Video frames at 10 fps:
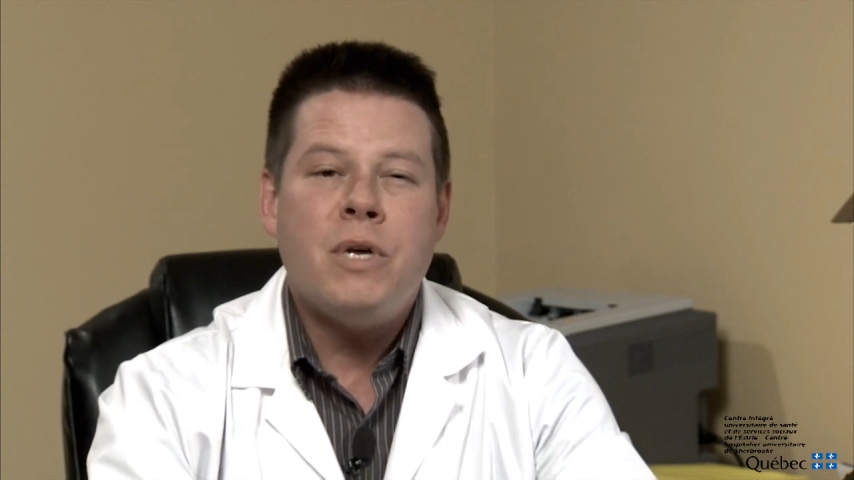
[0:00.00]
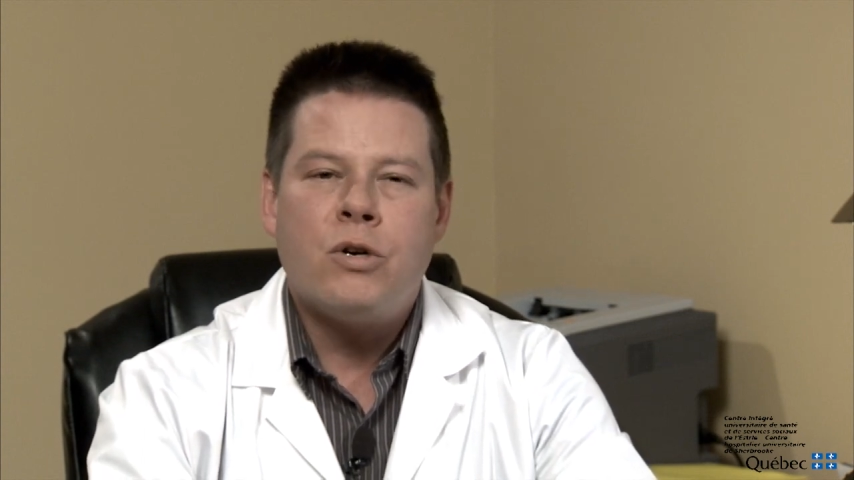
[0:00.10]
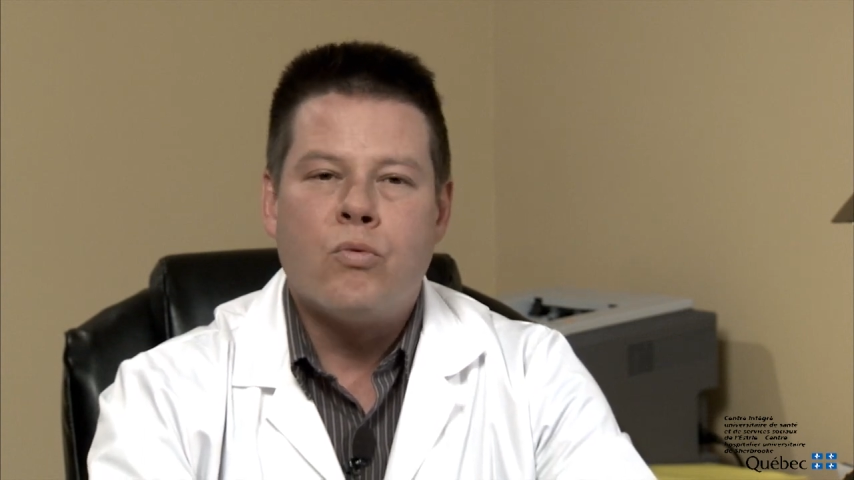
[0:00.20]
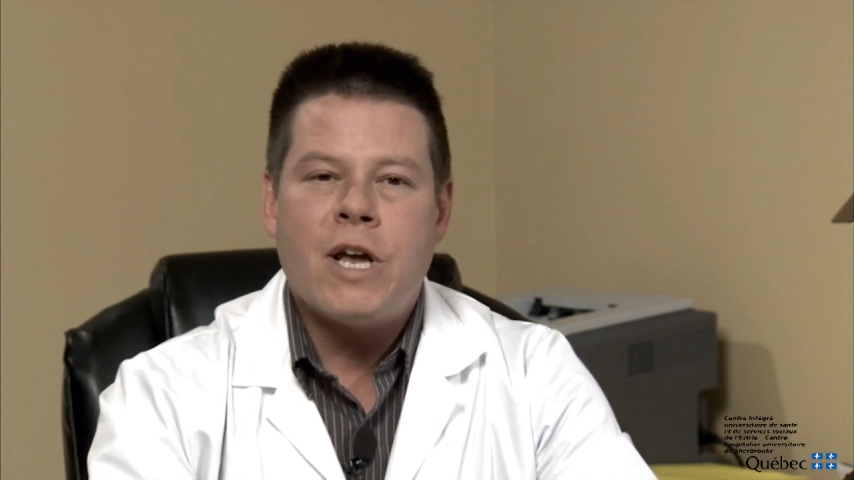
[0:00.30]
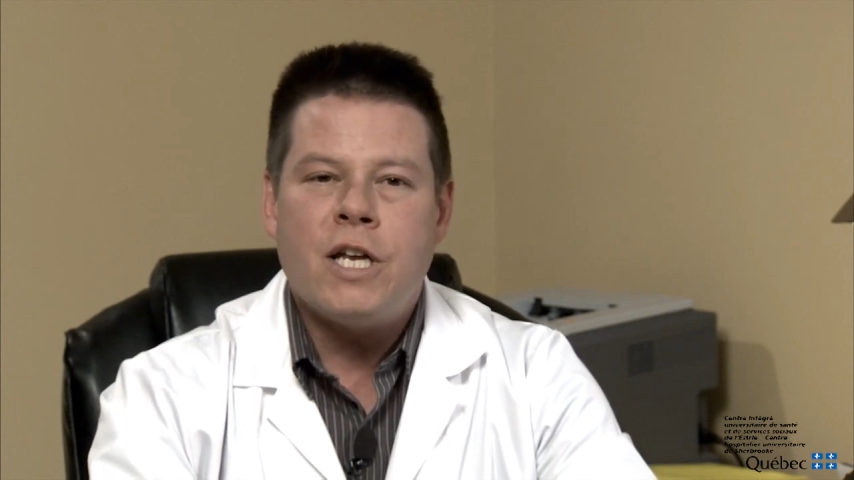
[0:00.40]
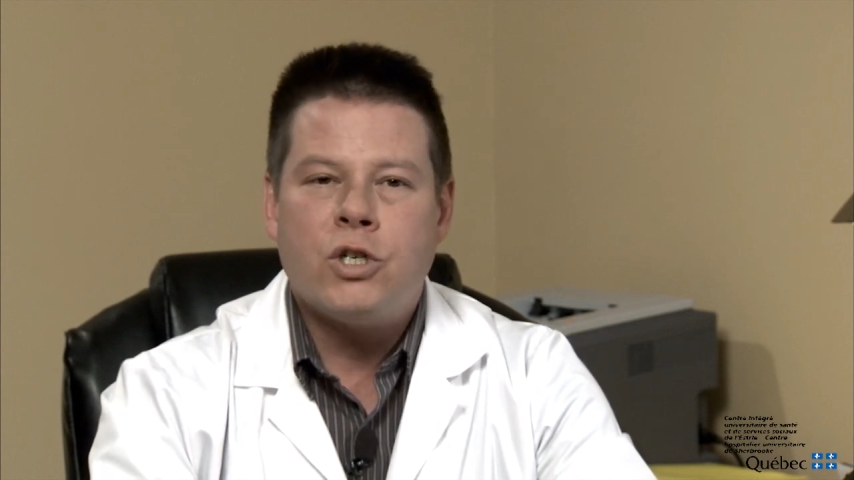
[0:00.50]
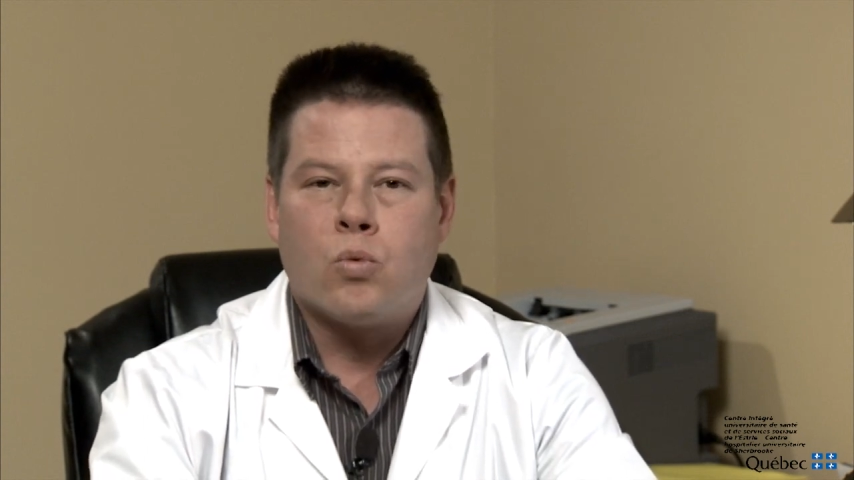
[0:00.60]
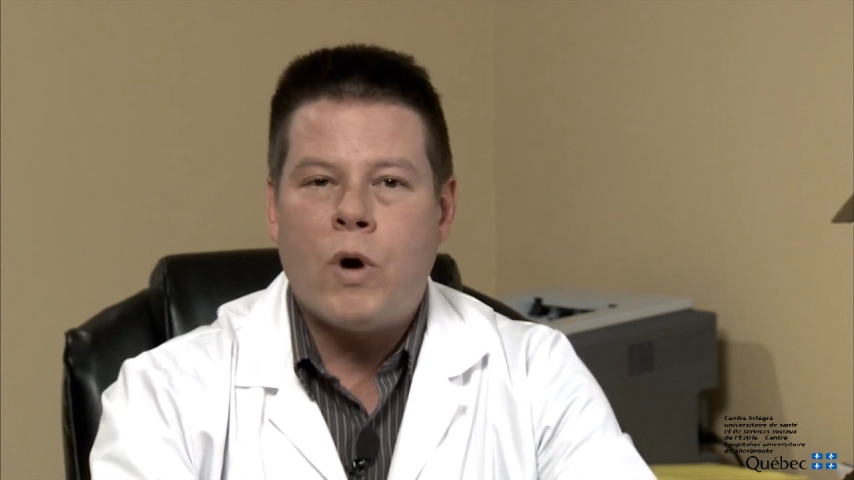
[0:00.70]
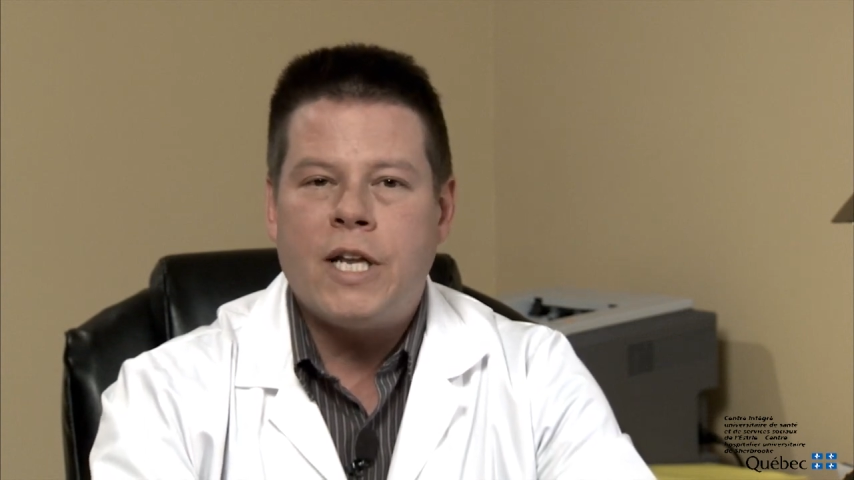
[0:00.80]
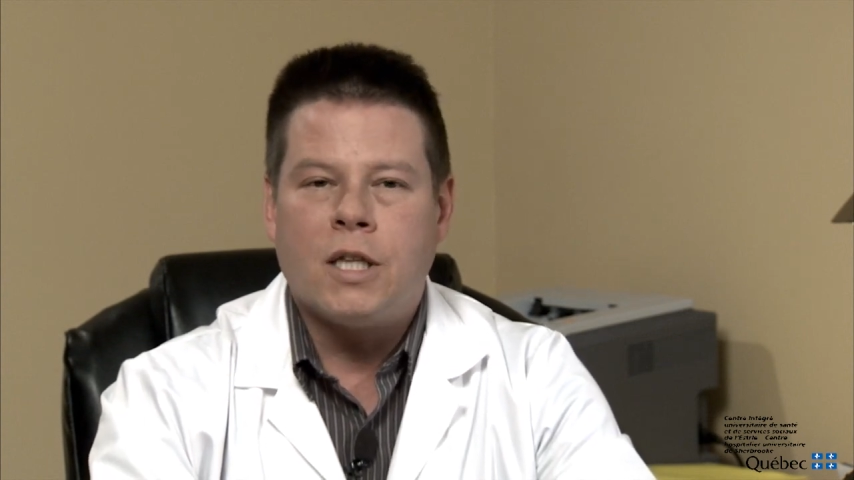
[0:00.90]
mid-range
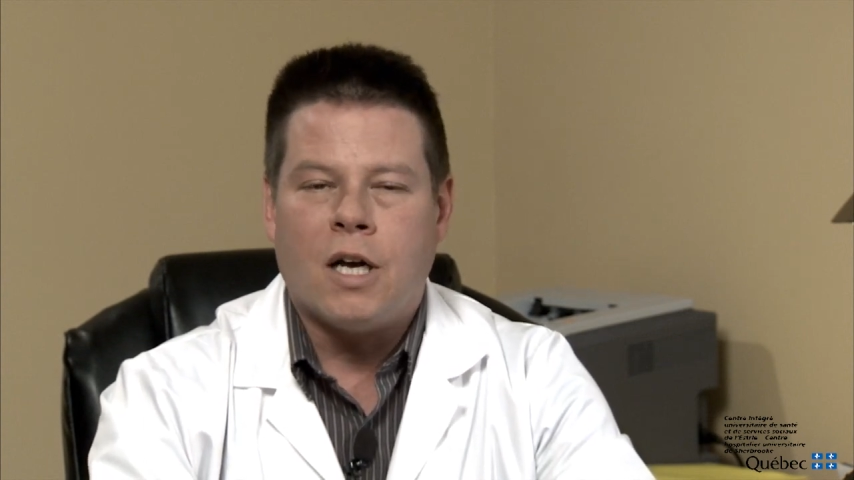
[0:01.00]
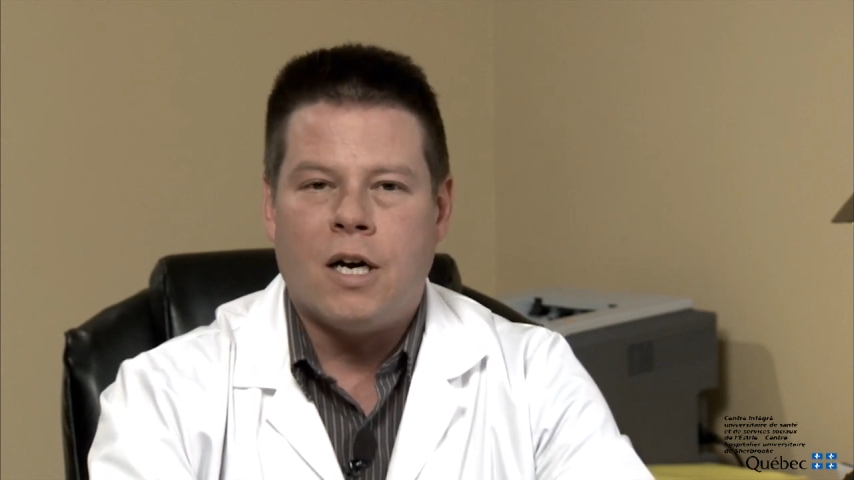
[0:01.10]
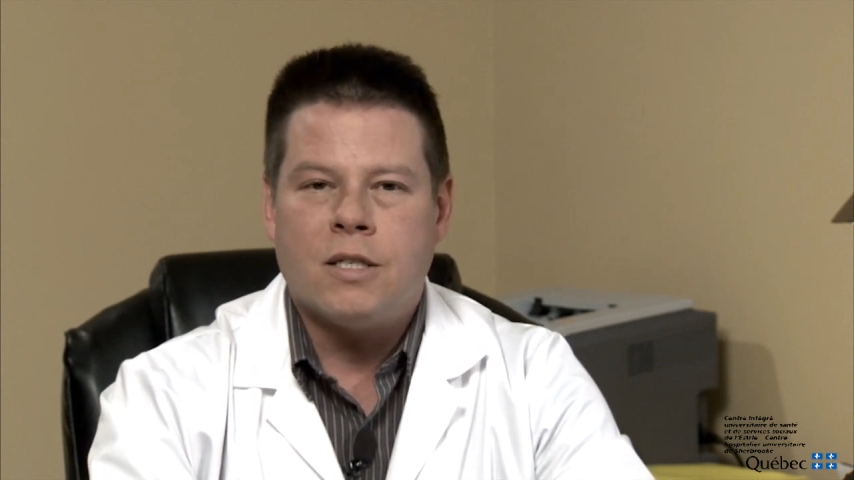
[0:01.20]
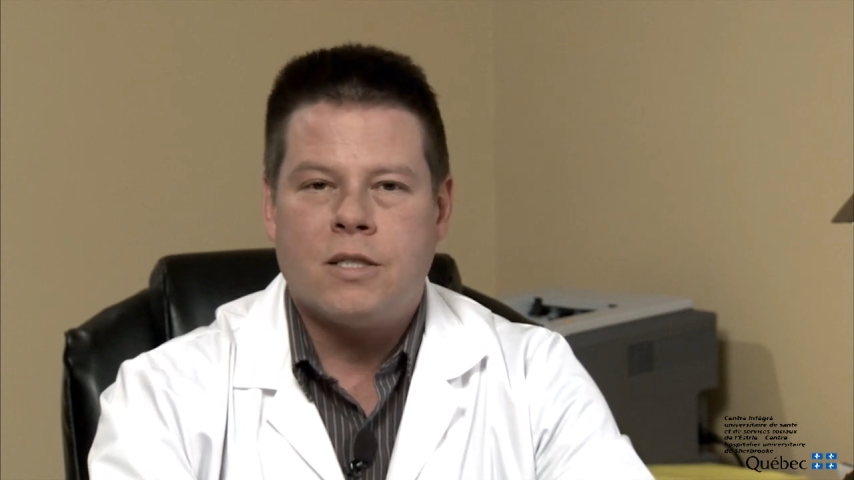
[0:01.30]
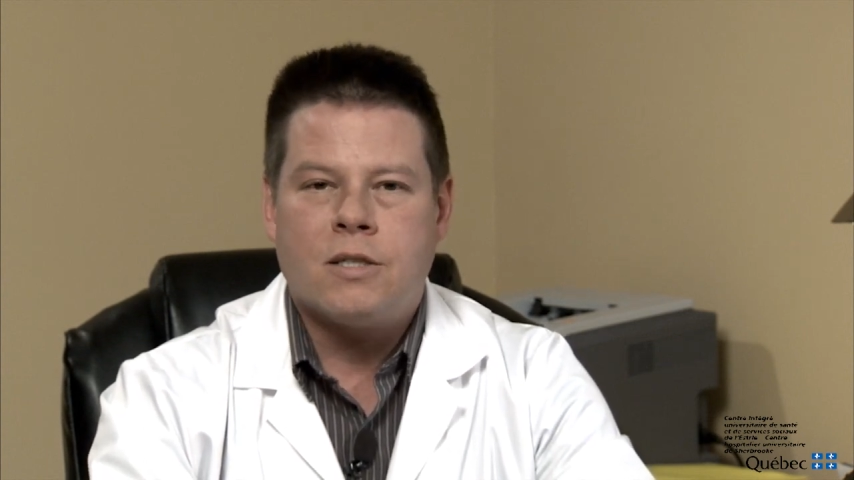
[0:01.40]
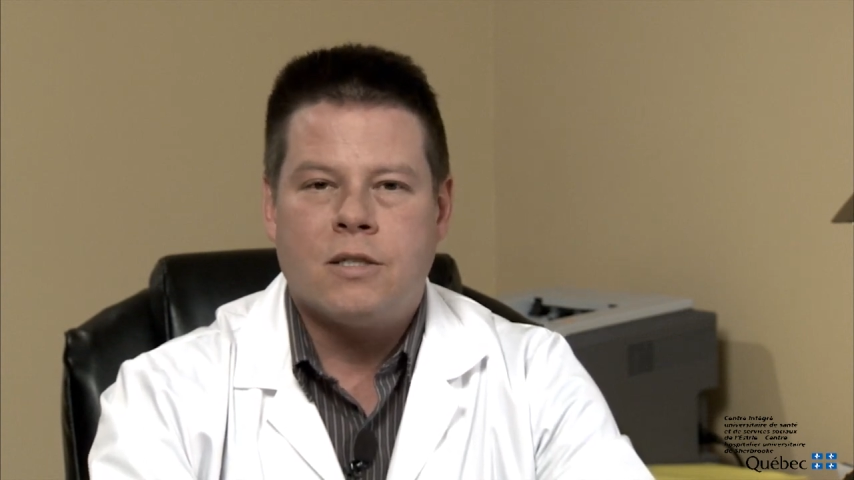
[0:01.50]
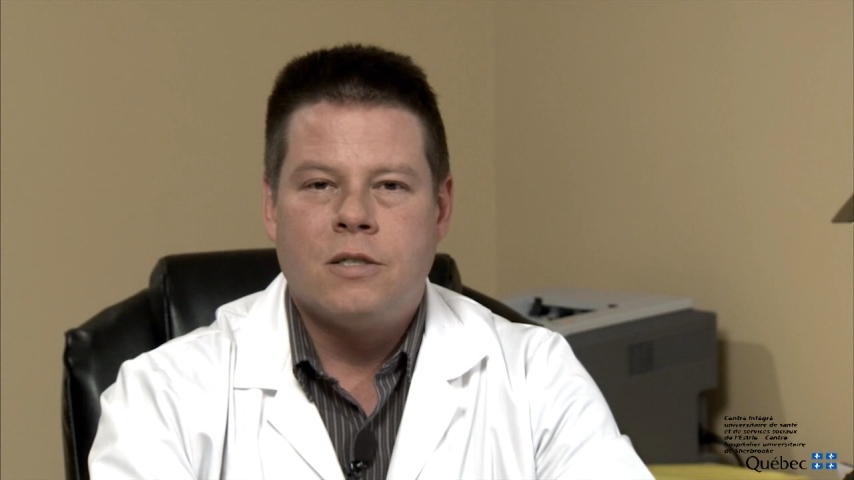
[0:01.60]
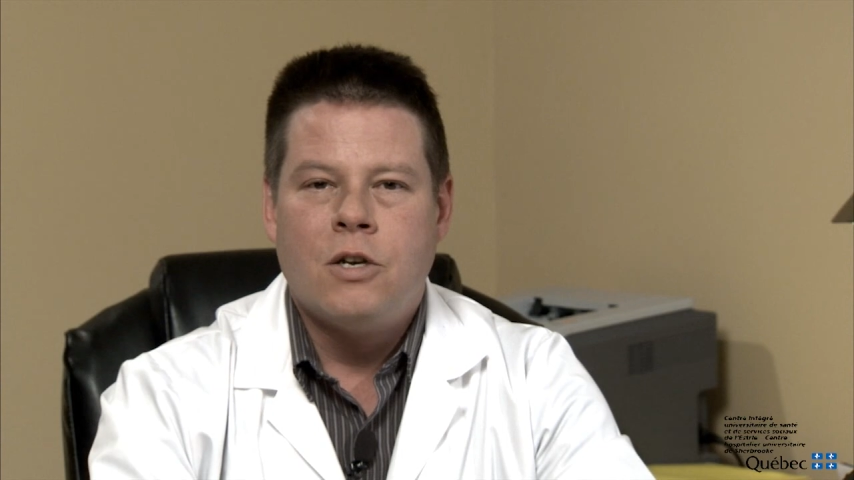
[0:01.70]
weight loss.